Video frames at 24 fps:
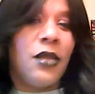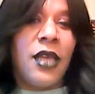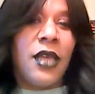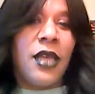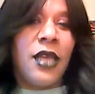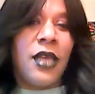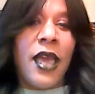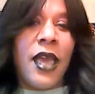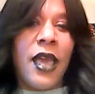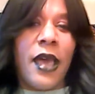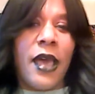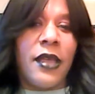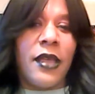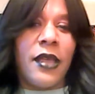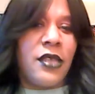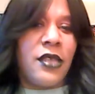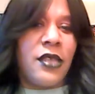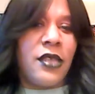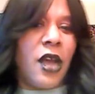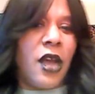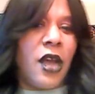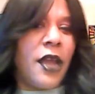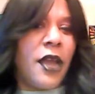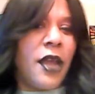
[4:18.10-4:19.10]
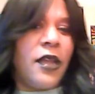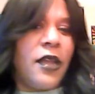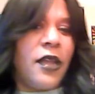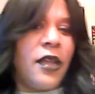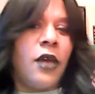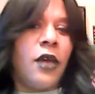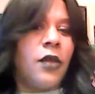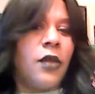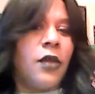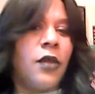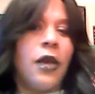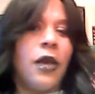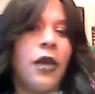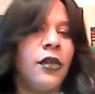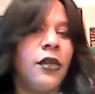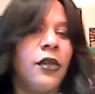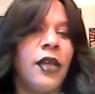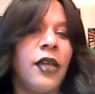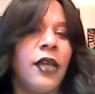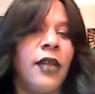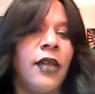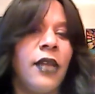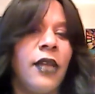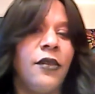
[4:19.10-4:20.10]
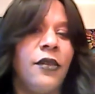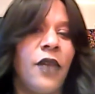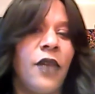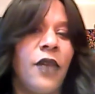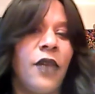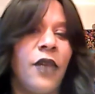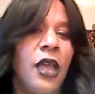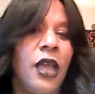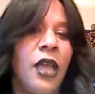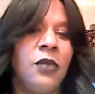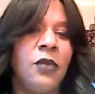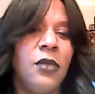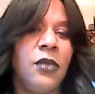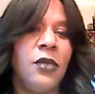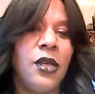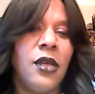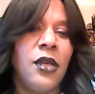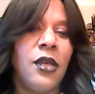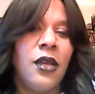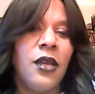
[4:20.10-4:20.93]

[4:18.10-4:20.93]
Yeah, that's all right. No, no, you're not in the frame.